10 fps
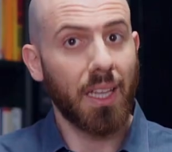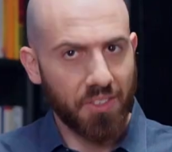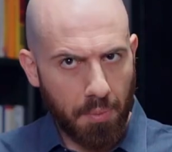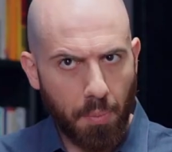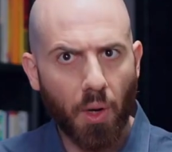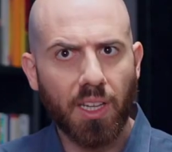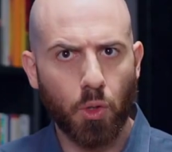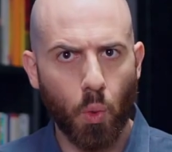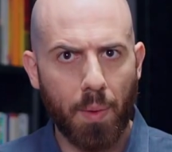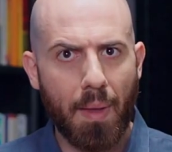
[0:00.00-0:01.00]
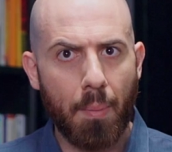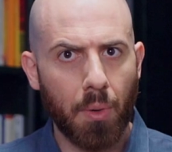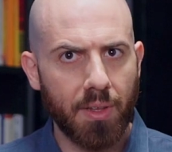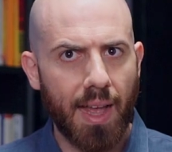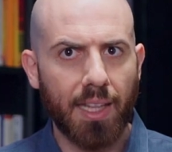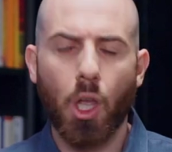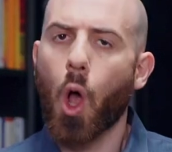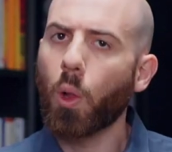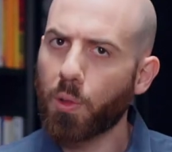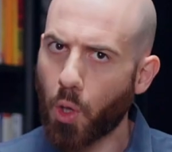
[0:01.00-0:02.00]
It's important to remember that
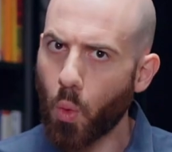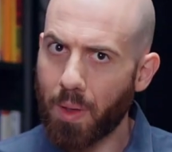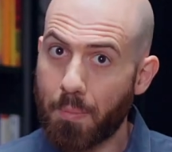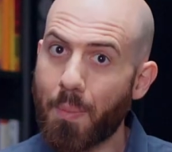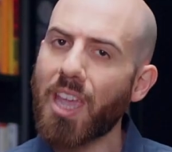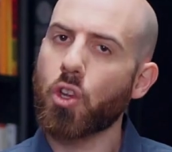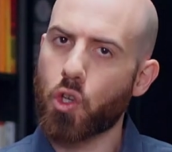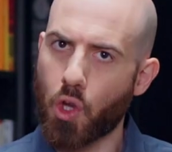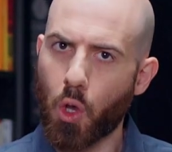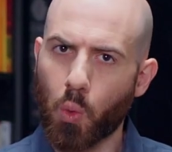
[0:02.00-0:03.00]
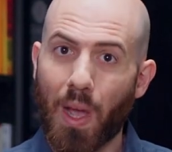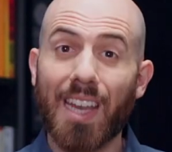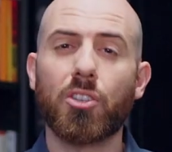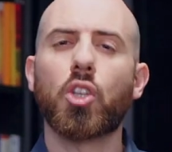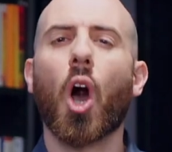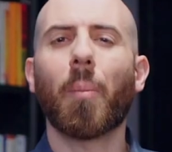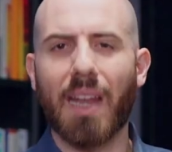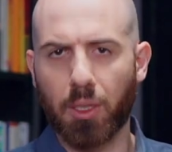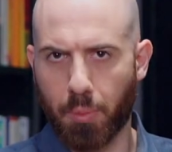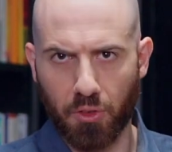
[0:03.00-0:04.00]
although we may show a
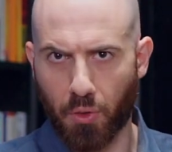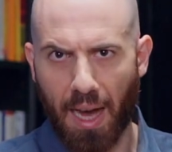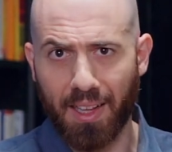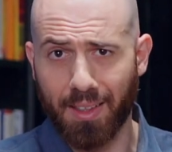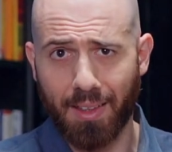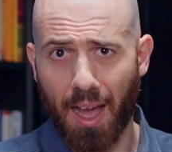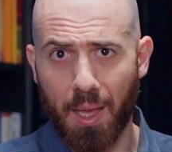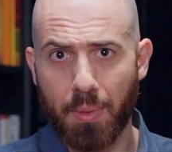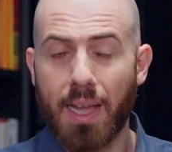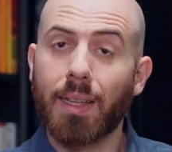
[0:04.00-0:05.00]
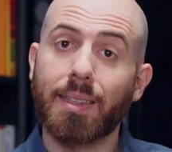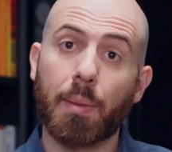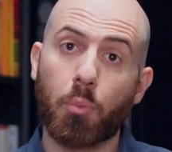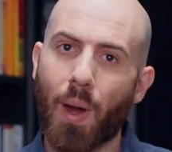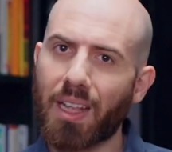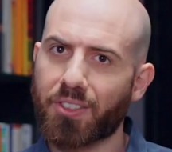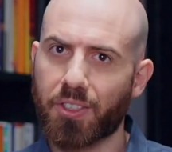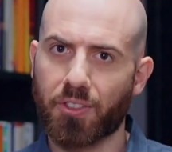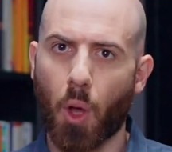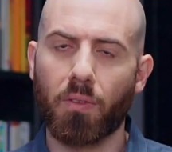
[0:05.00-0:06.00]
dominant personality type, the
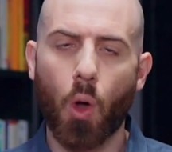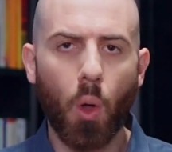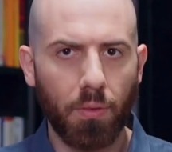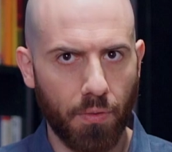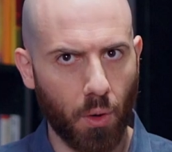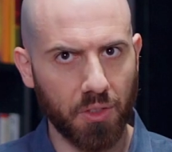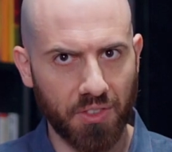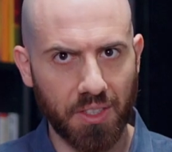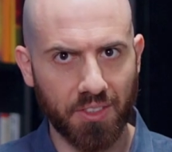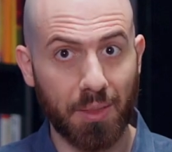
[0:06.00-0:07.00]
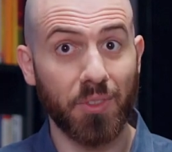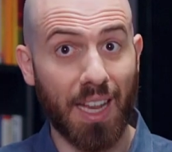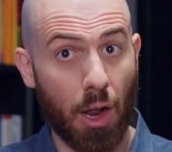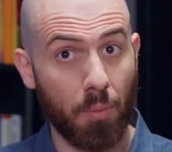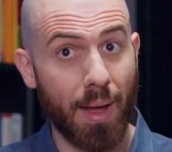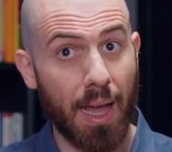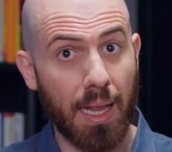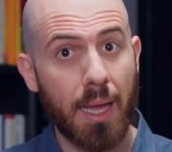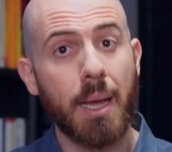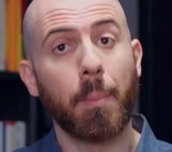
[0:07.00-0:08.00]
presence of all four systems in our
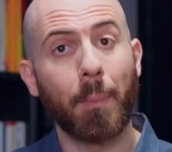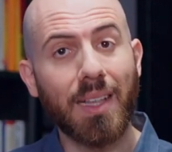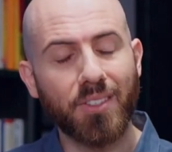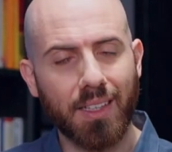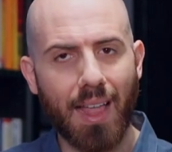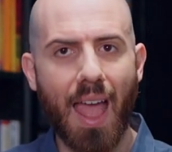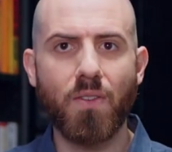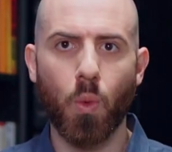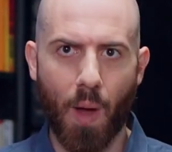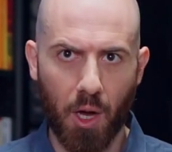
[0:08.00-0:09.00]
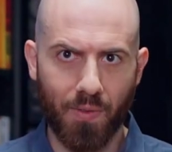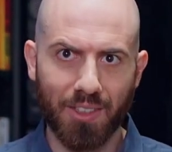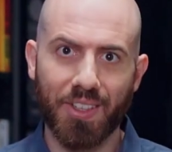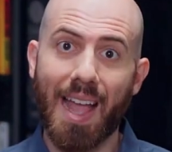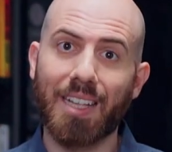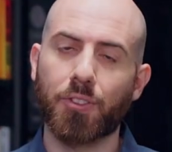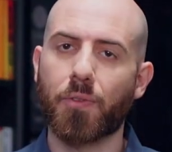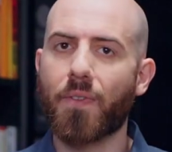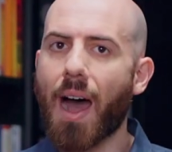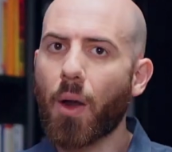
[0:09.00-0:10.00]
body means that every one of us has
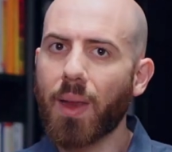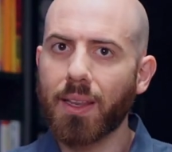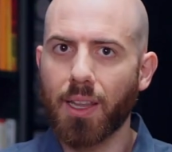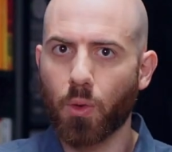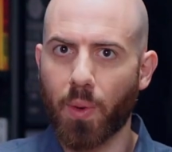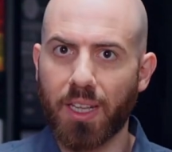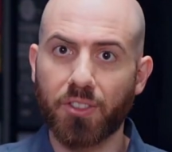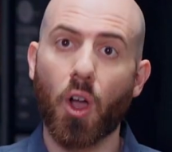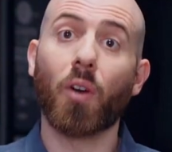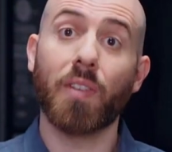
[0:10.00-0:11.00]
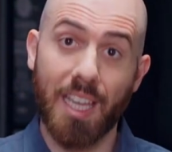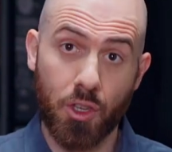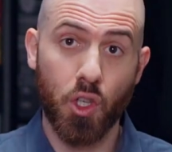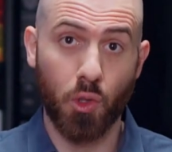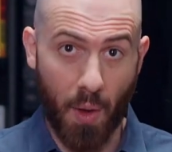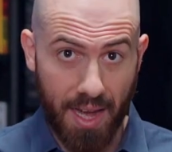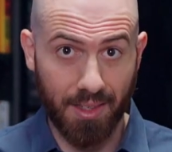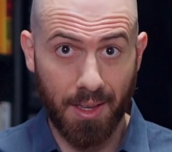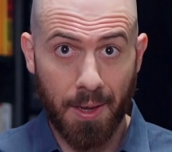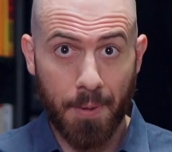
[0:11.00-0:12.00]
varying degrees of each trait.